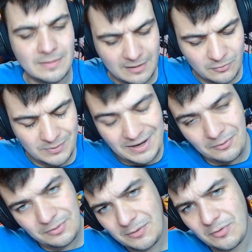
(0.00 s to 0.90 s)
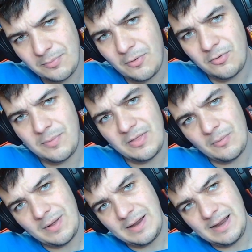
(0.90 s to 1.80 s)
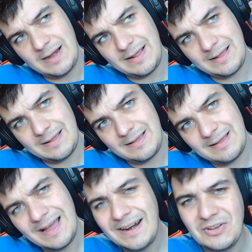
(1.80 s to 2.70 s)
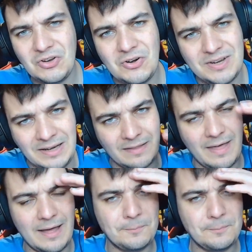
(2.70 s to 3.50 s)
This one I don't think was supposed to be that way, and it kind of turned into that.